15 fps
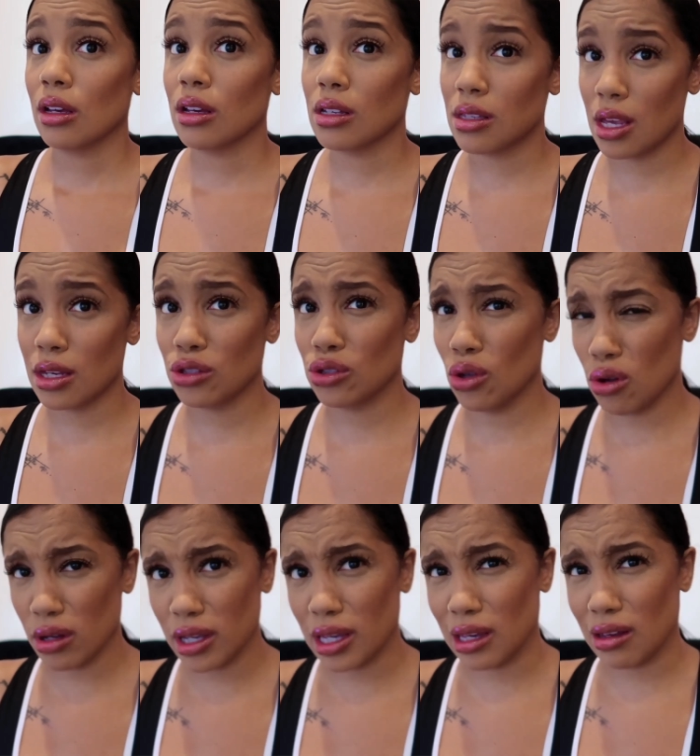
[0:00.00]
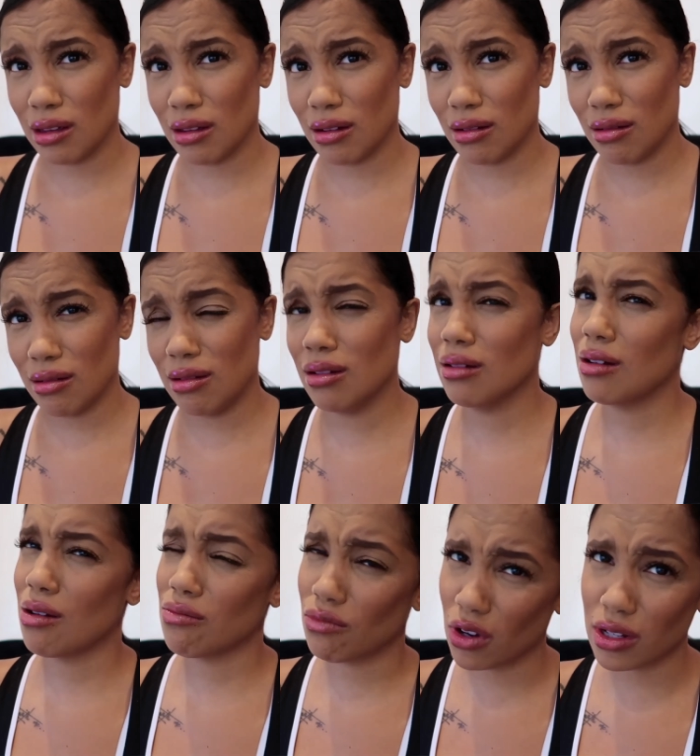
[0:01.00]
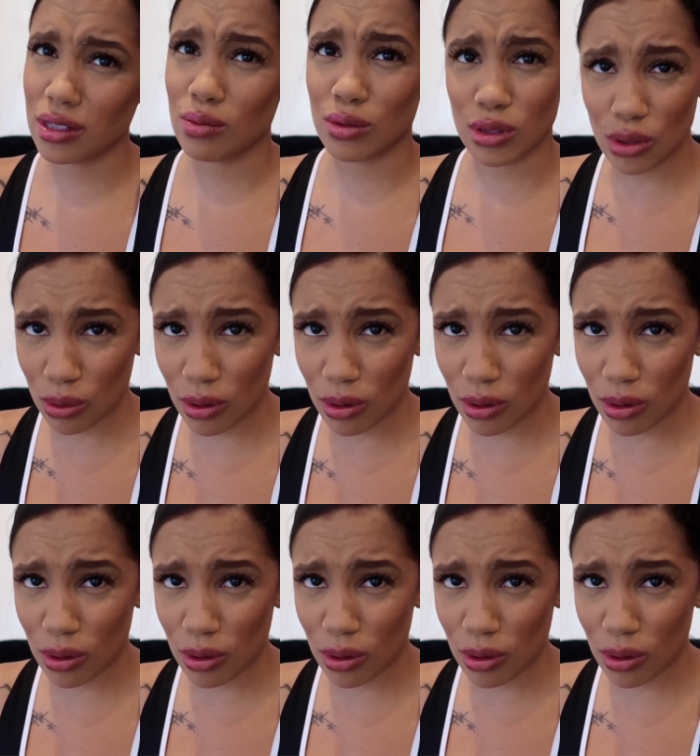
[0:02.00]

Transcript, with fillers: Because I saw it. Not once, but